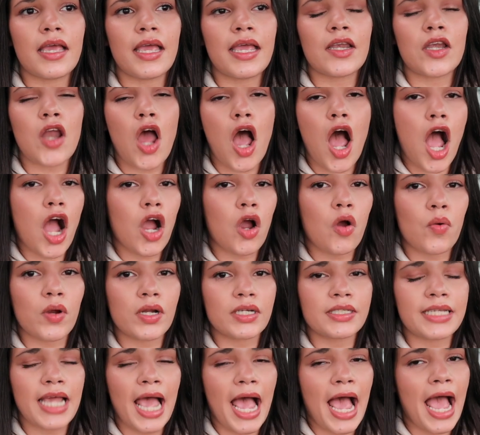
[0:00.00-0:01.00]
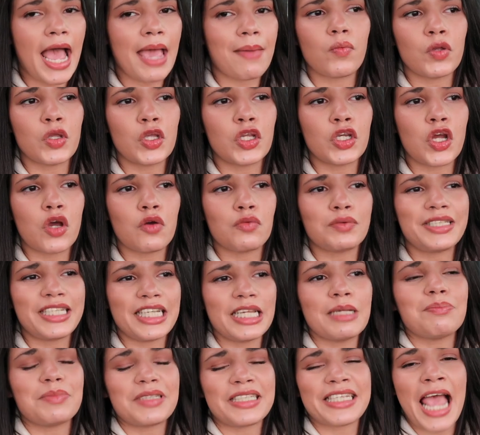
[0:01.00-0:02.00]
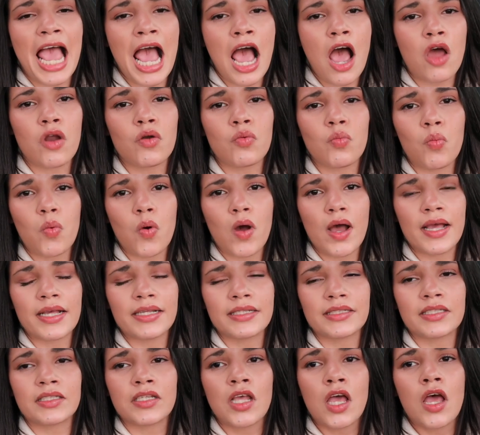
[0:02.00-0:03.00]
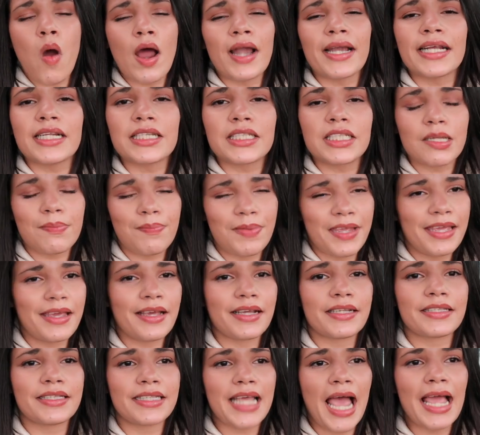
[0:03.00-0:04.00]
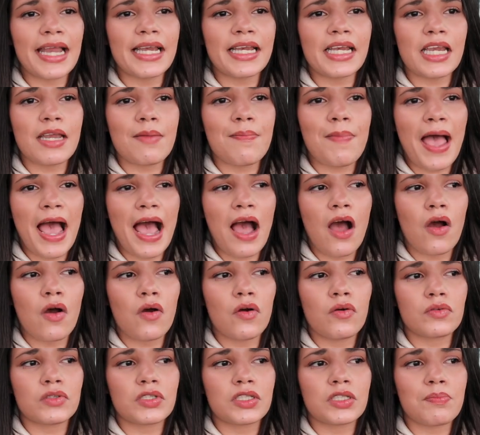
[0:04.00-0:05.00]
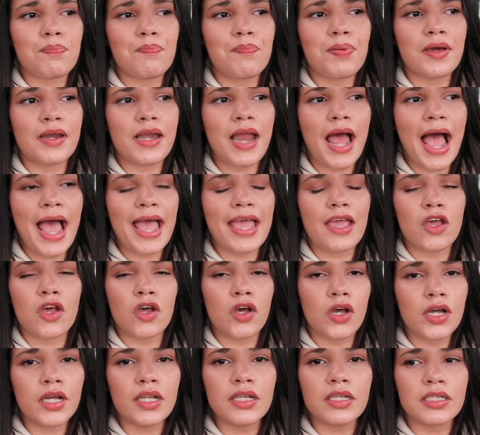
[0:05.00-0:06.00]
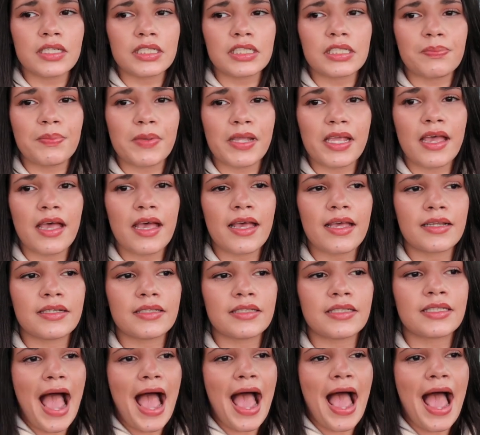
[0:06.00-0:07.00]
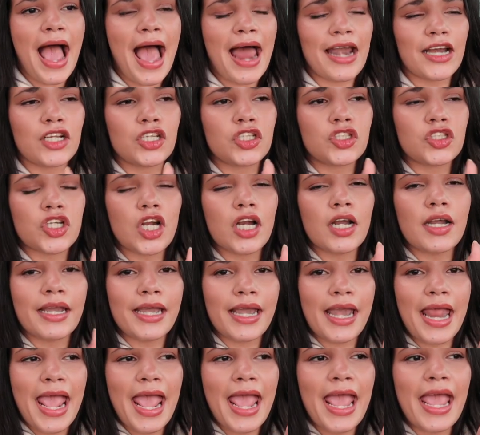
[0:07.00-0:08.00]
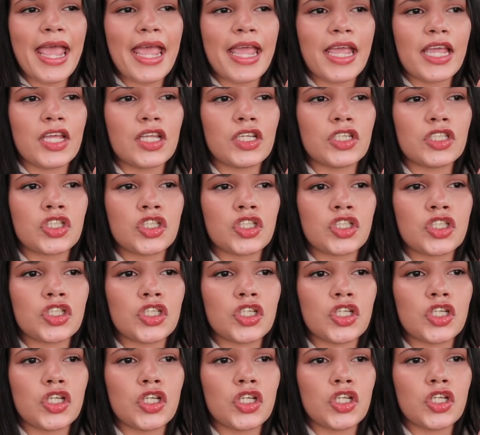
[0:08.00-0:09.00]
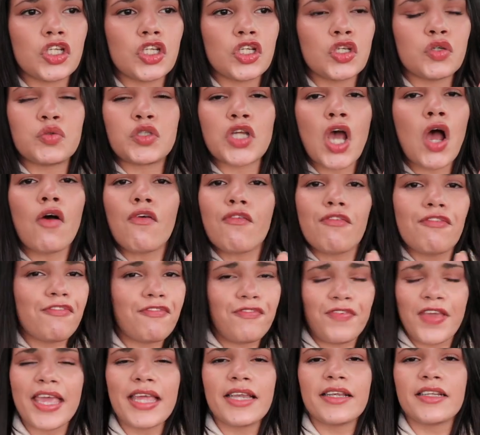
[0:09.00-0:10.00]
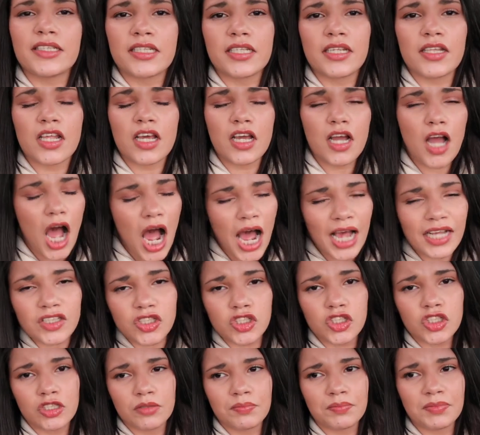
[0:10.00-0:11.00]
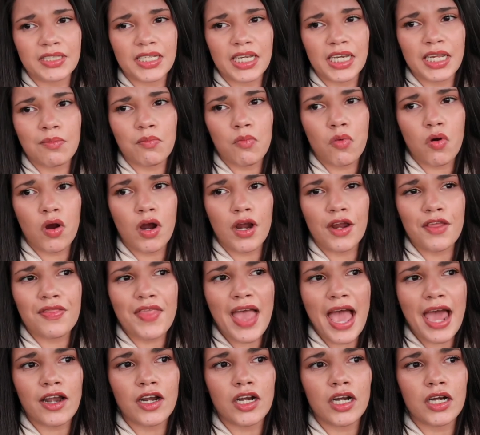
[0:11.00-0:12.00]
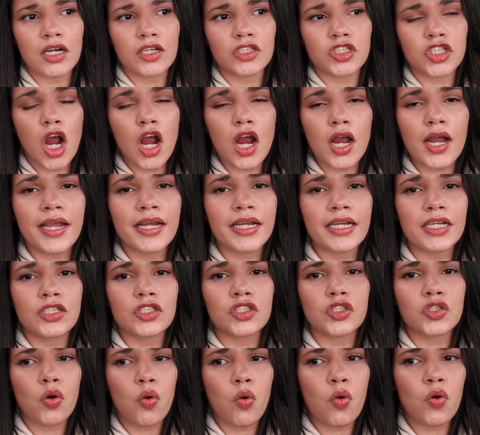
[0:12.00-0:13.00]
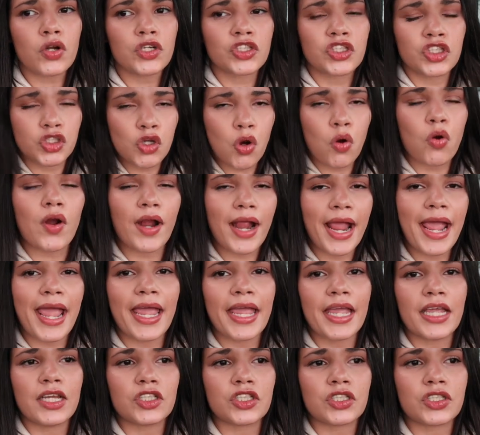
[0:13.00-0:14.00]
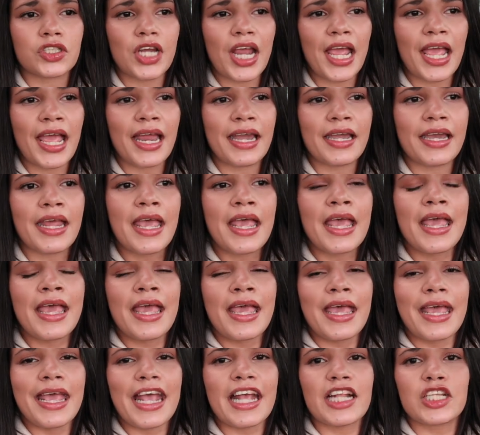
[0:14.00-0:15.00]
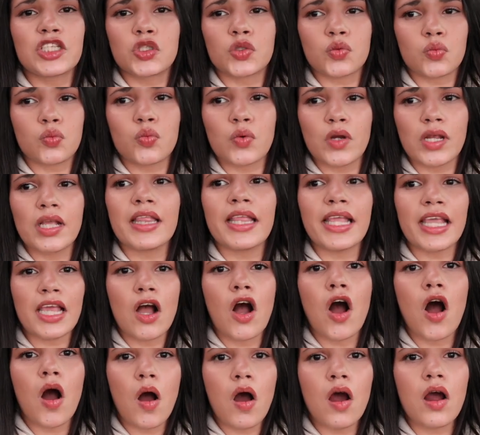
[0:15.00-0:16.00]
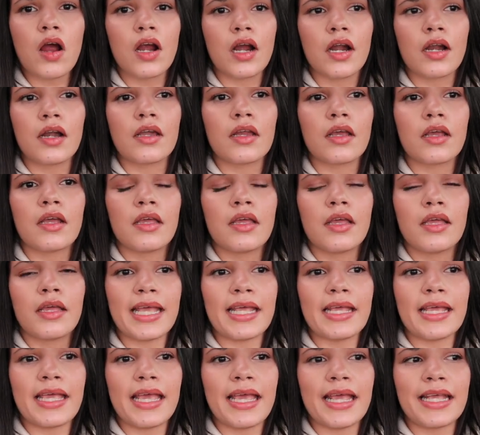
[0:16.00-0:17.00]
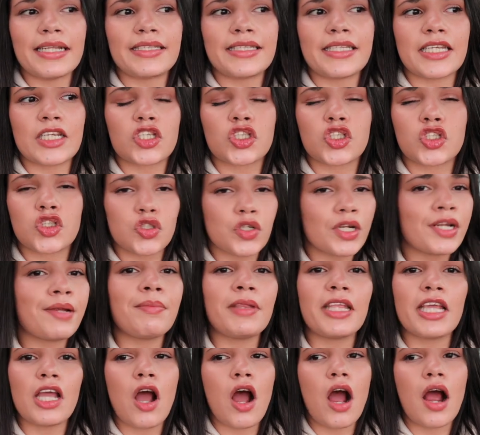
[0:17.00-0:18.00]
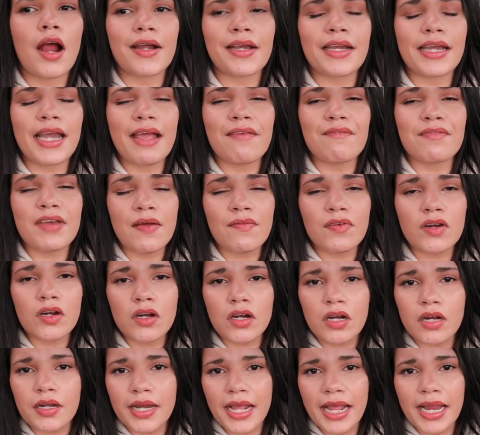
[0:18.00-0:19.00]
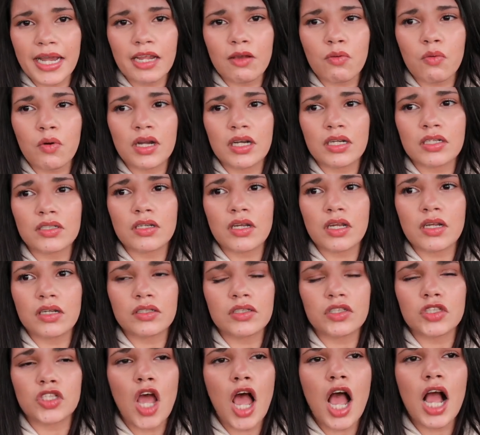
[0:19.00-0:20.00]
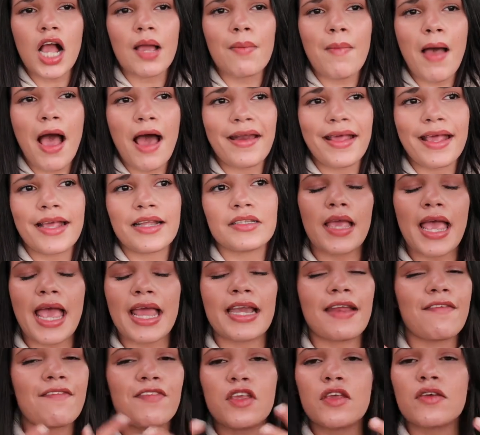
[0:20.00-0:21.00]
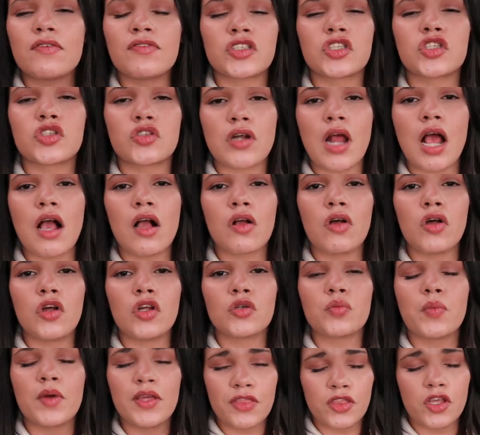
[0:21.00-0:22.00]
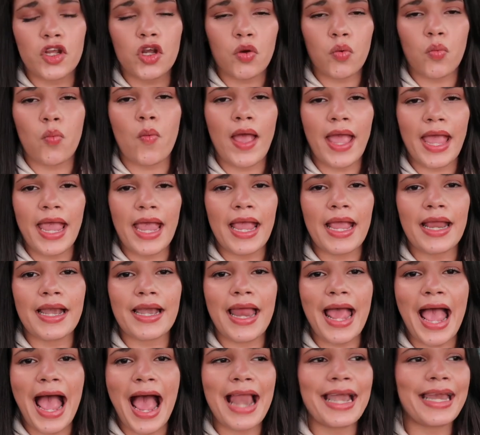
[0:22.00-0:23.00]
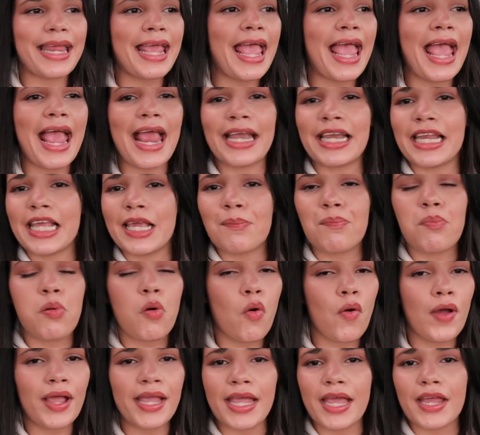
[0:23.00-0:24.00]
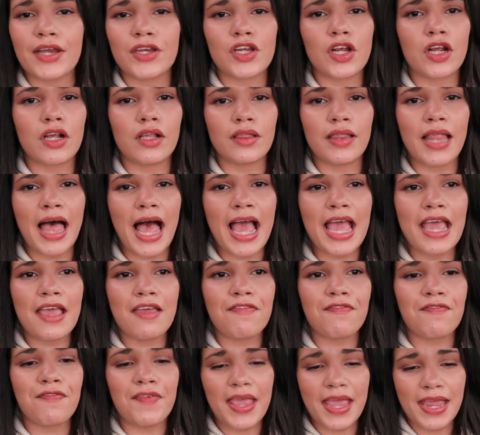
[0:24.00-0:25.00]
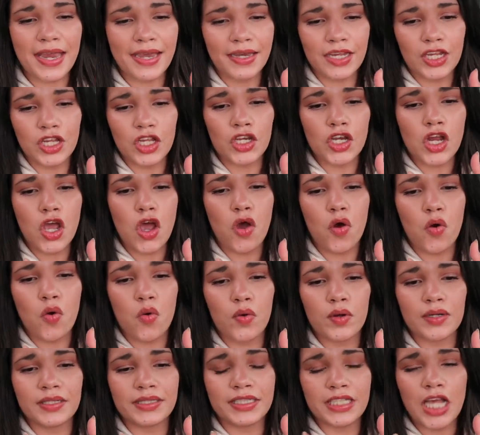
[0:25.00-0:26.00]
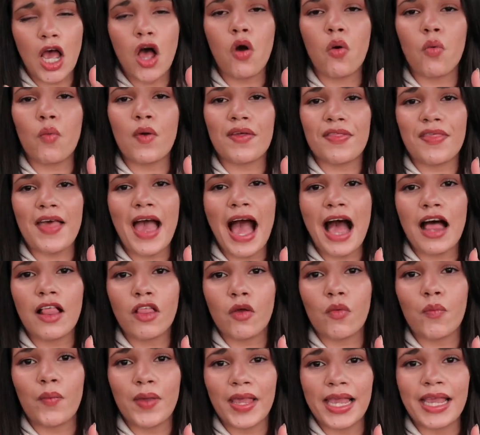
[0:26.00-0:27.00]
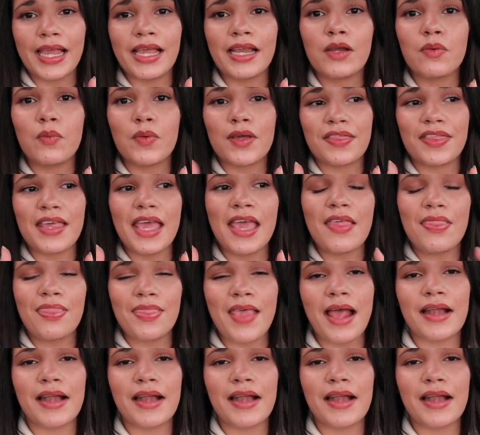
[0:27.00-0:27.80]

an awkward time. You know, deep down was wanting to be excited about, but I couldn't because at a certain age, you don't fit into the costumes anymore that are targeted towards your age. And it's really hard. It's extremely hard. And I've never heard anyone talk about it. And if you've struggled with your weight at any point in your life and, you know, dealt with Halloween within